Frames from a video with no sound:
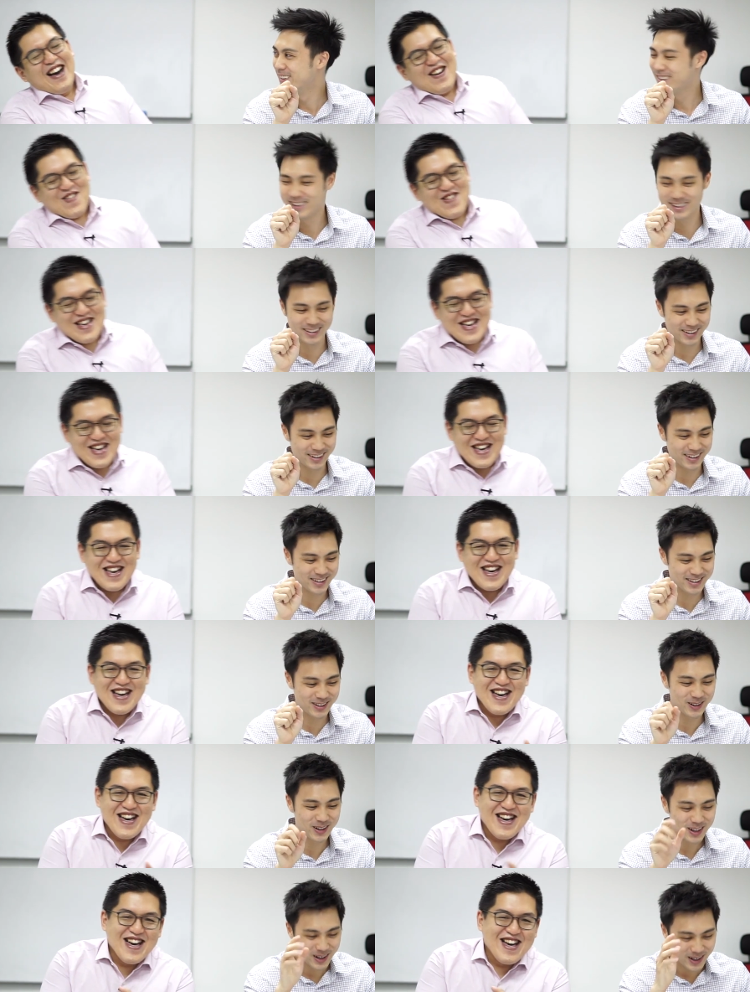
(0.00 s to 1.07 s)
Speaker 1: Okay.
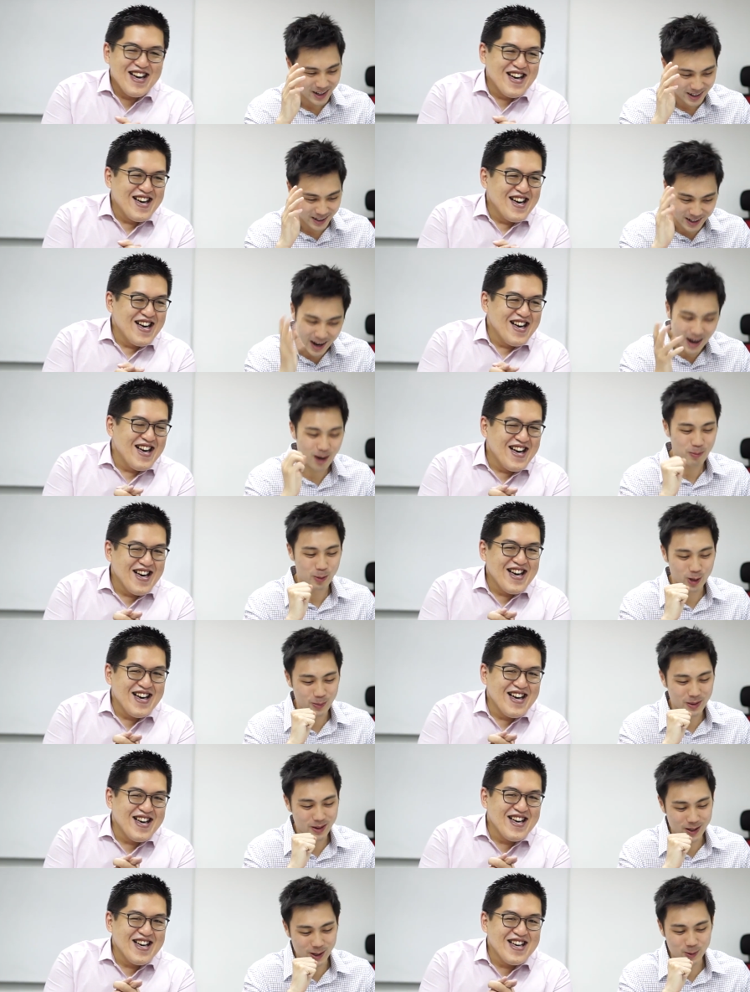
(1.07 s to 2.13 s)
So the R
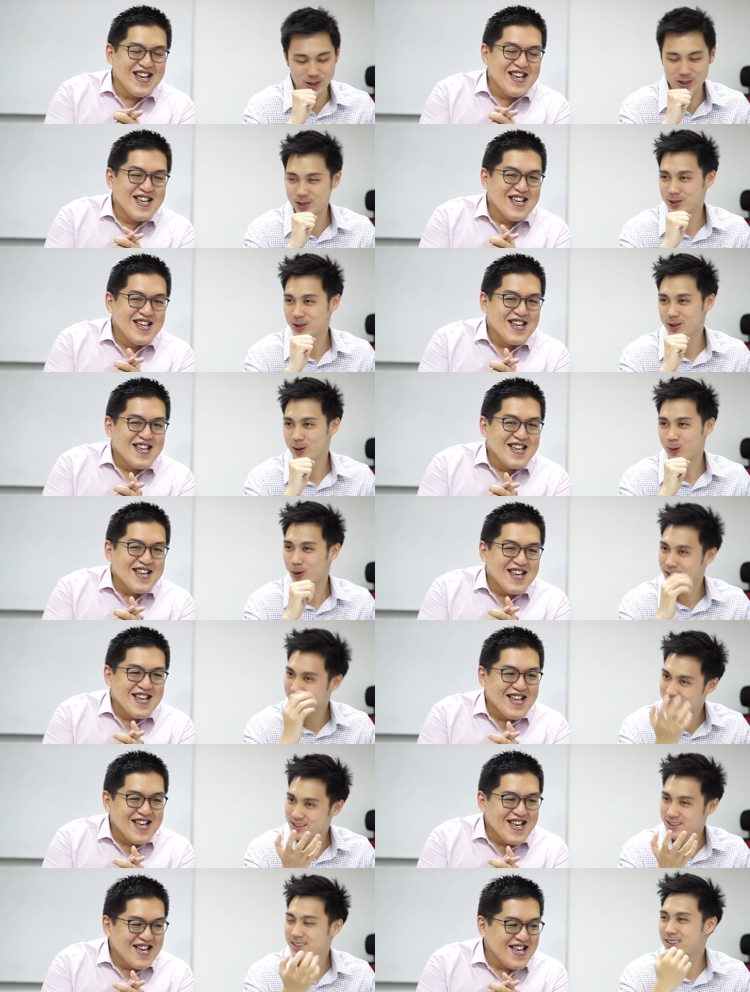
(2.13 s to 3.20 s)
programming language.
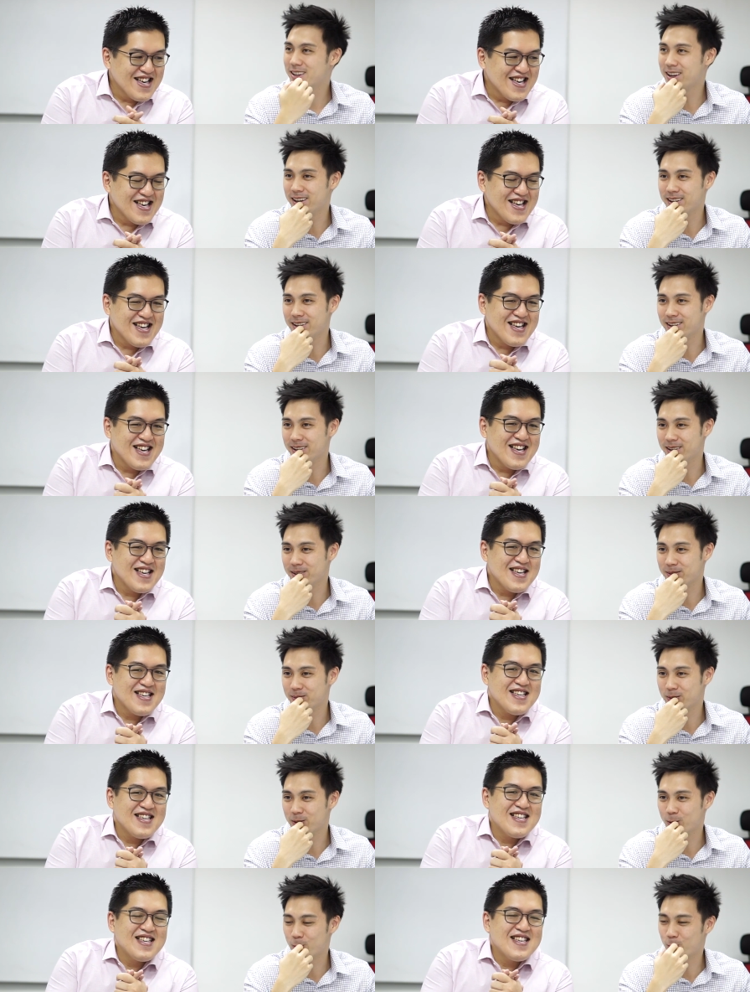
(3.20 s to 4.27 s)
What is it,
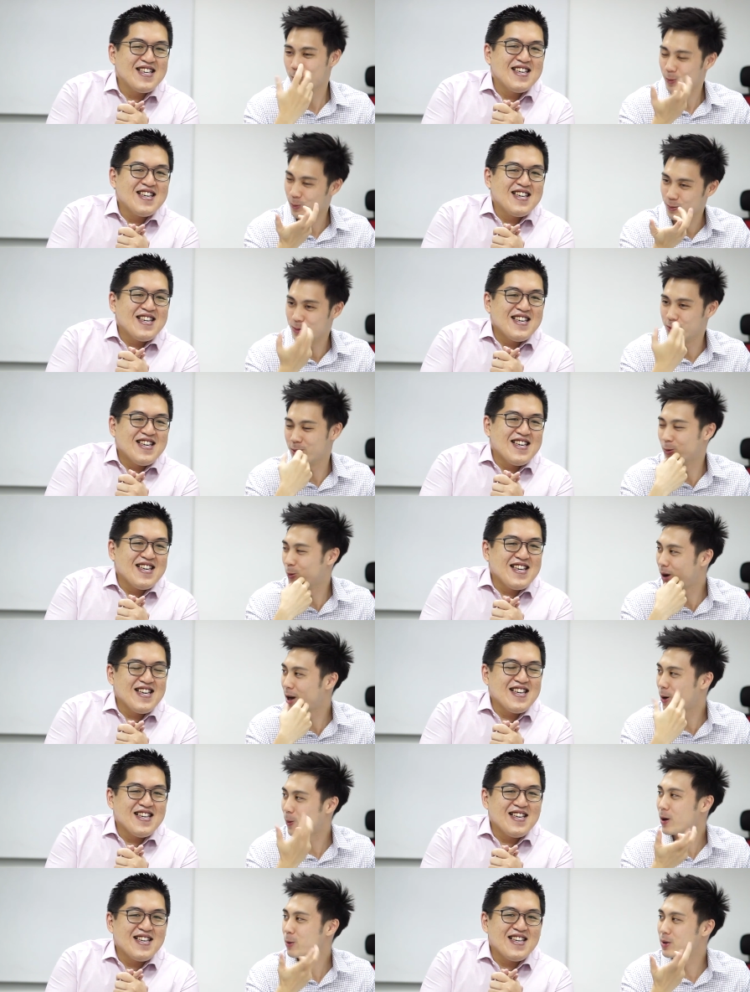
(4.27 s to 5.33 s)
and
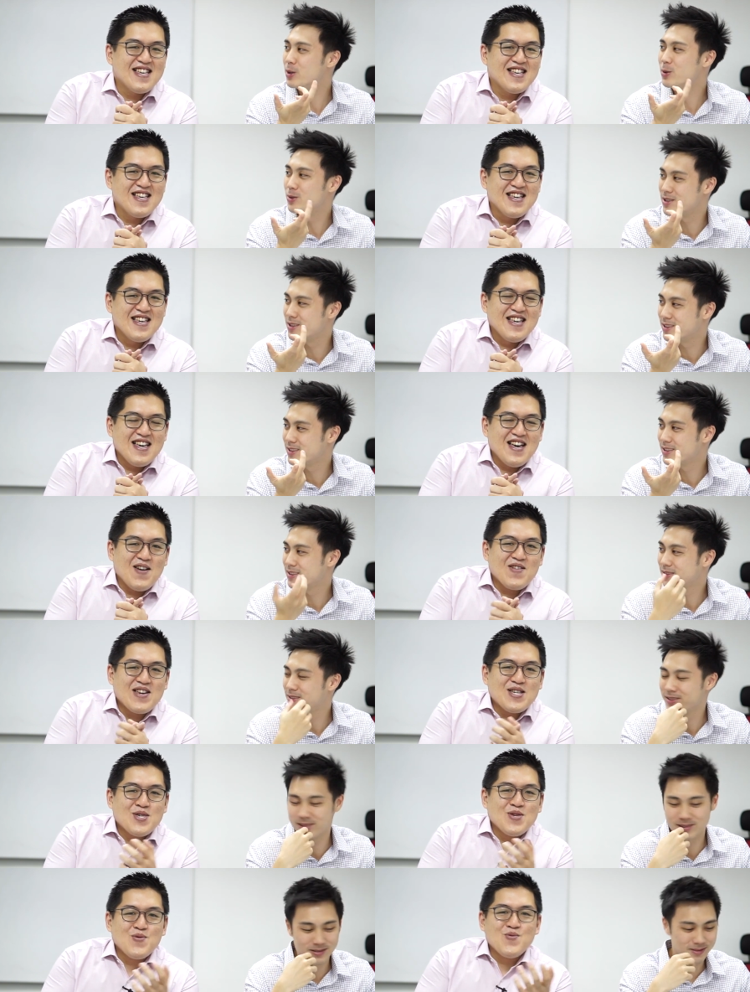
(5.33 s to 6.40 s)
why we use it?
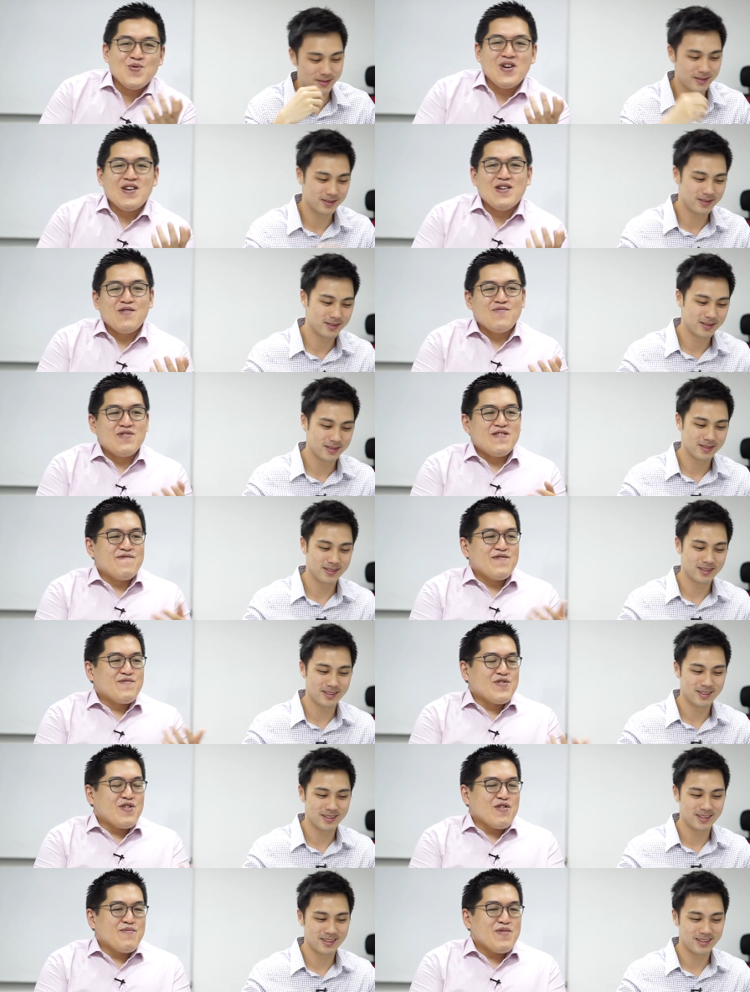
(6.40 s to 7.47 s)
Speaker 2: Okay. So
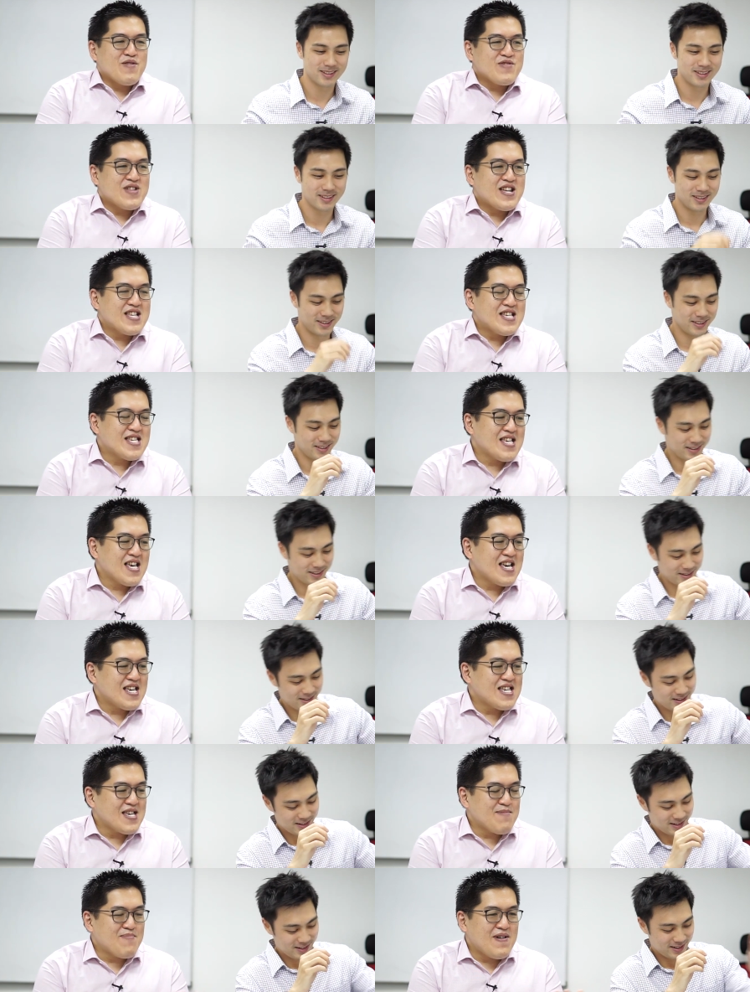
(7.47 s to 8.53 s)
whenever we talk about data
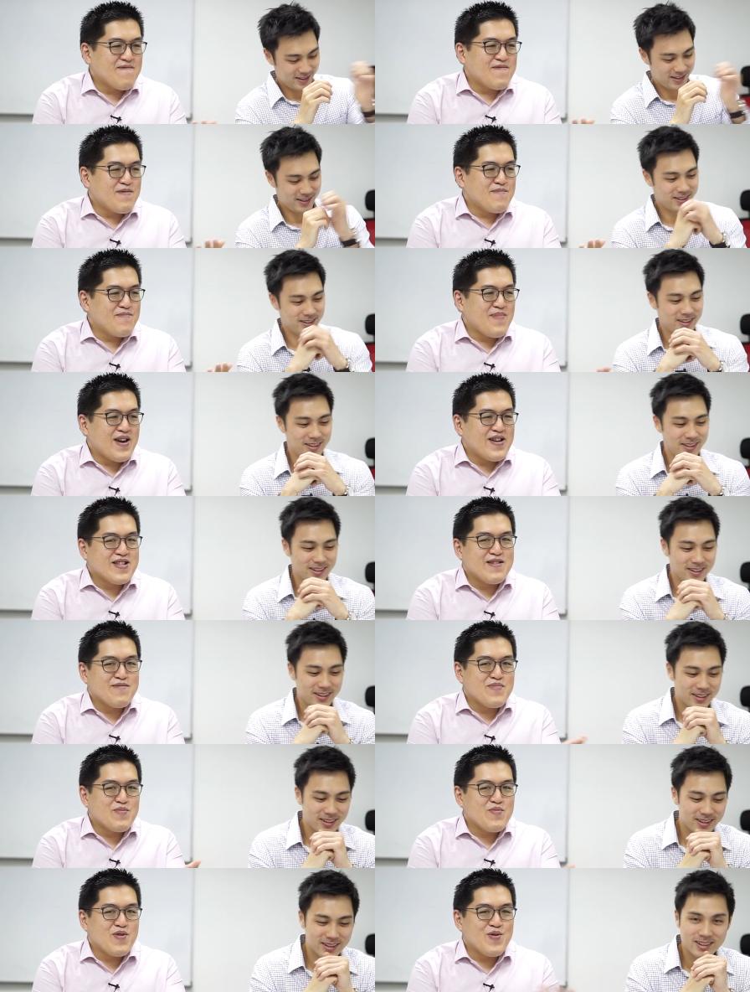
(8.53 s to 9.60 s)
science, apart from
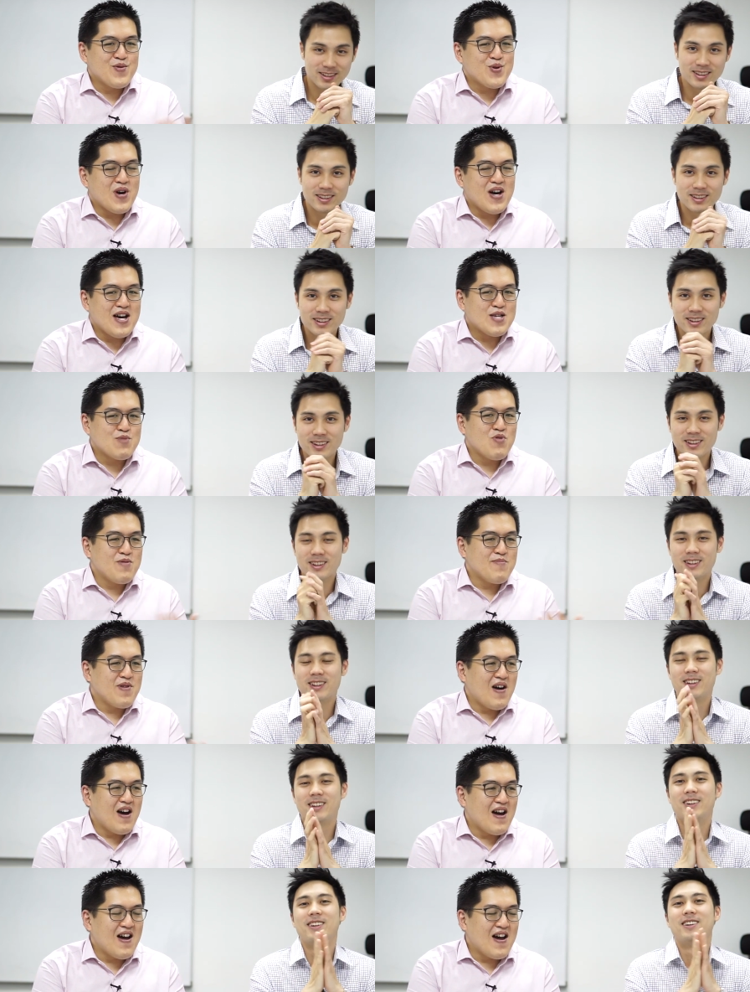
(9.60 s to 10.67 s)
Python, people also ask, what
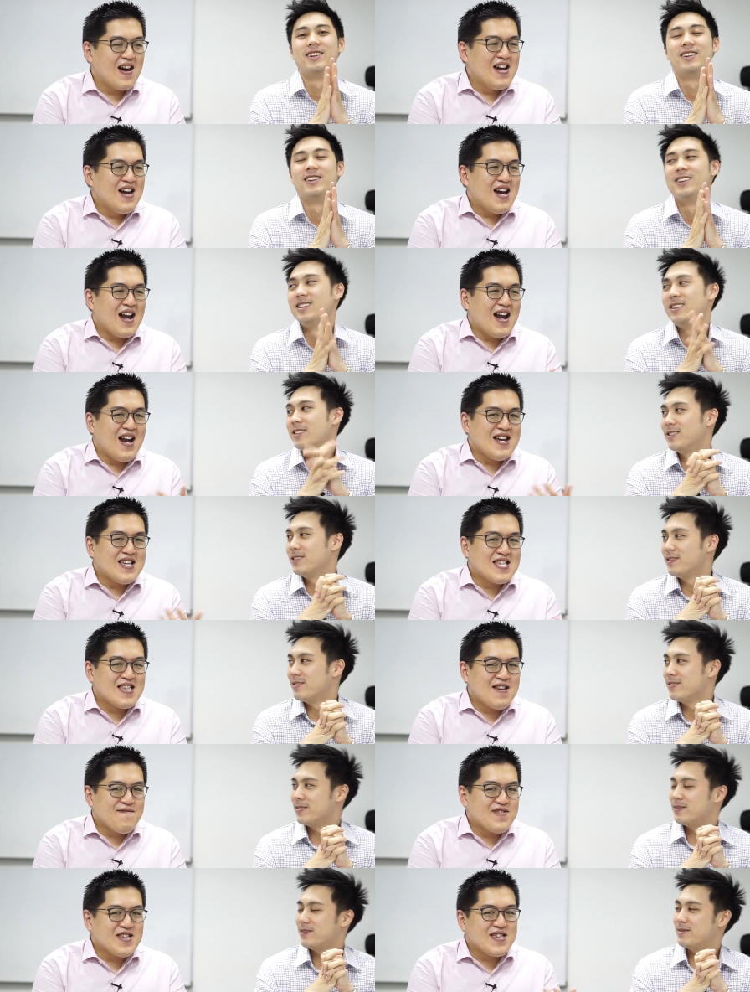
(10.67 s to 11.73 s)
about R? R
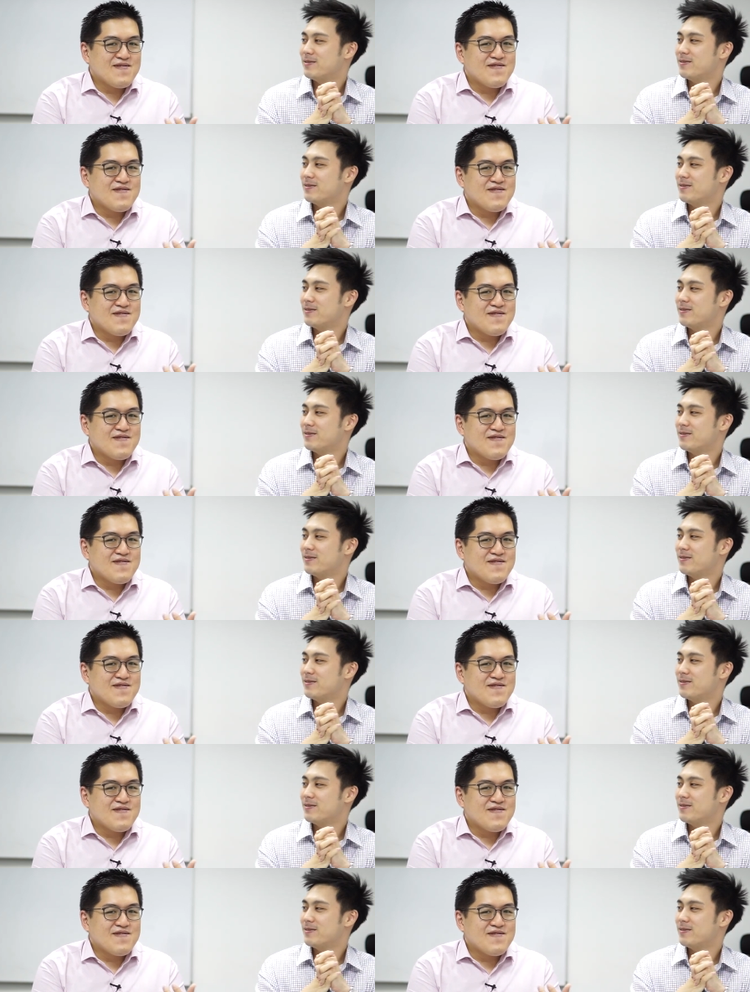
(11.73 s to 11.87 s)
itself is